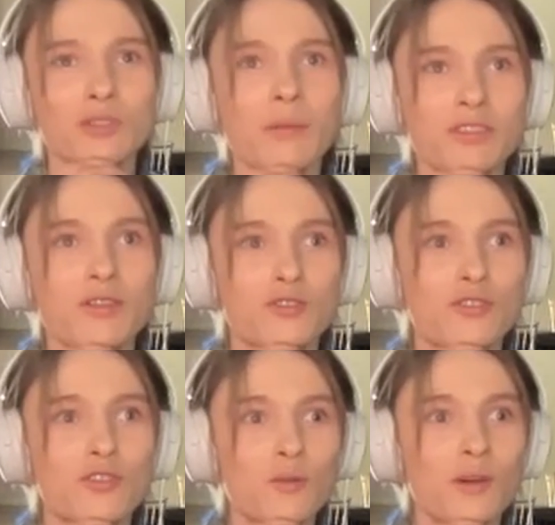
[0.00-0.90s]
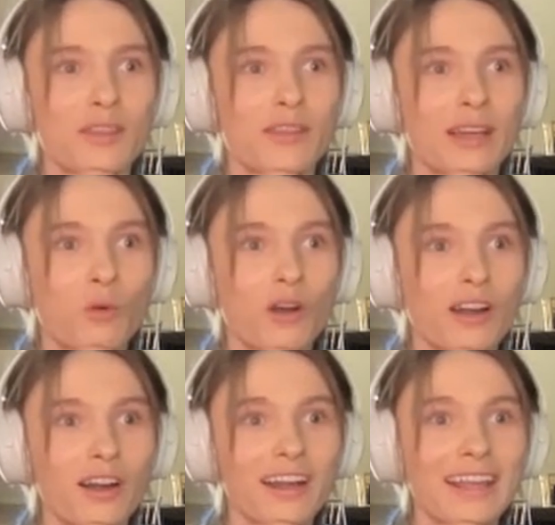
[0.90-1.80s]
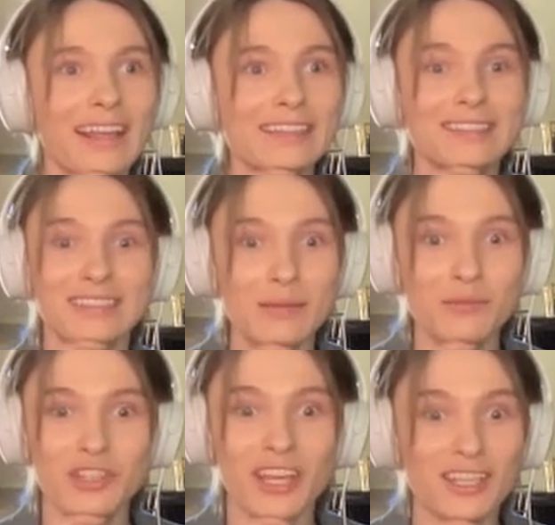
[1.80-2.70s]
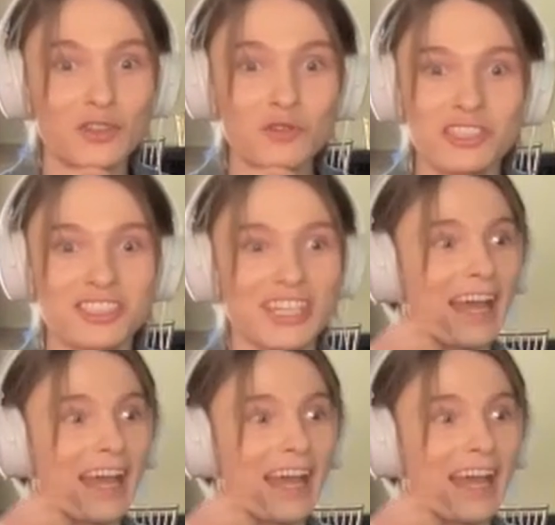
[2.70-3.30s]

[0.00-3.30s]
It was episode 2, I think, where it seems like you just